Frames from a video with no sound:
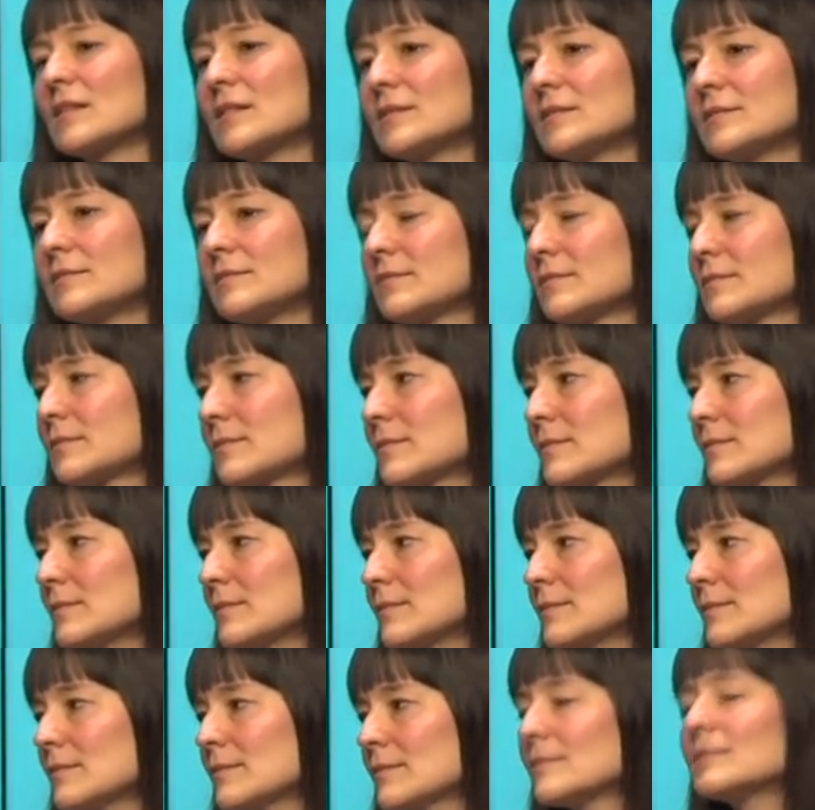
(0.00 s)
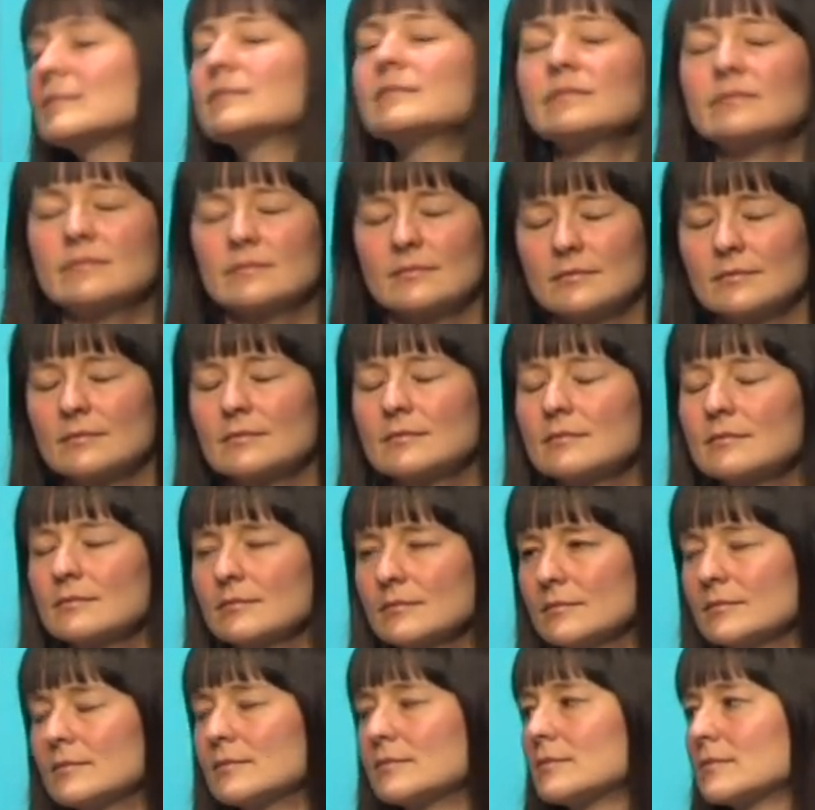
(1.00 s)

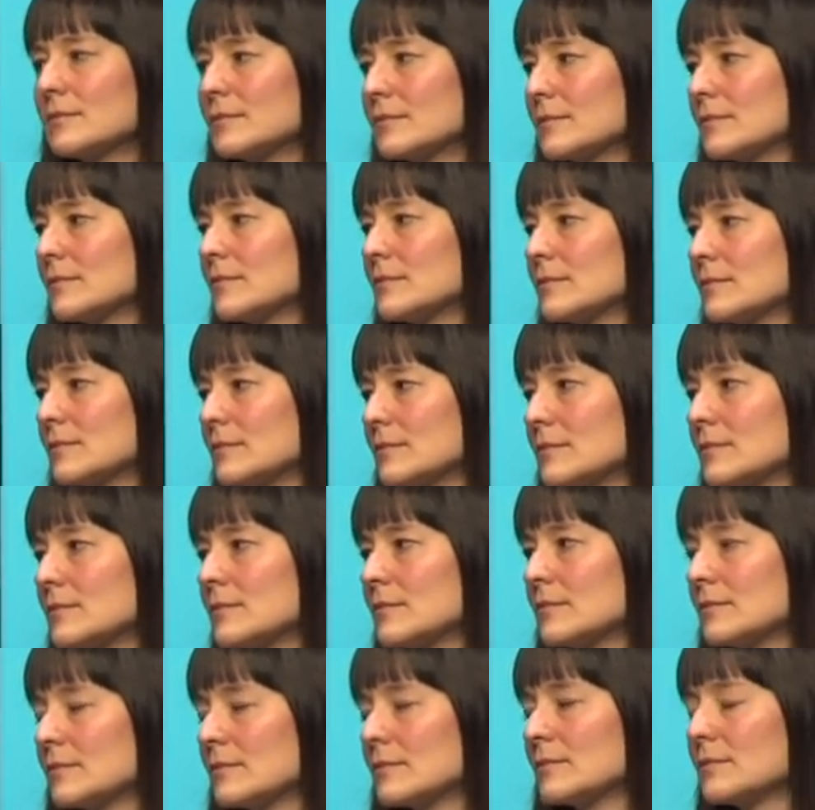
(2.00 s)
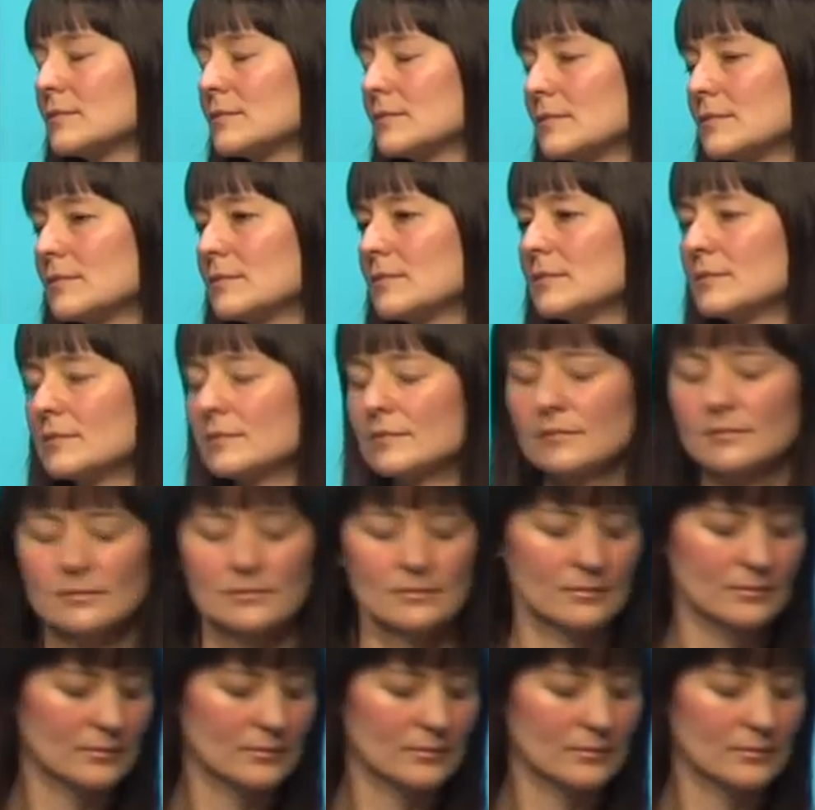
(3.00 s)
[no speech]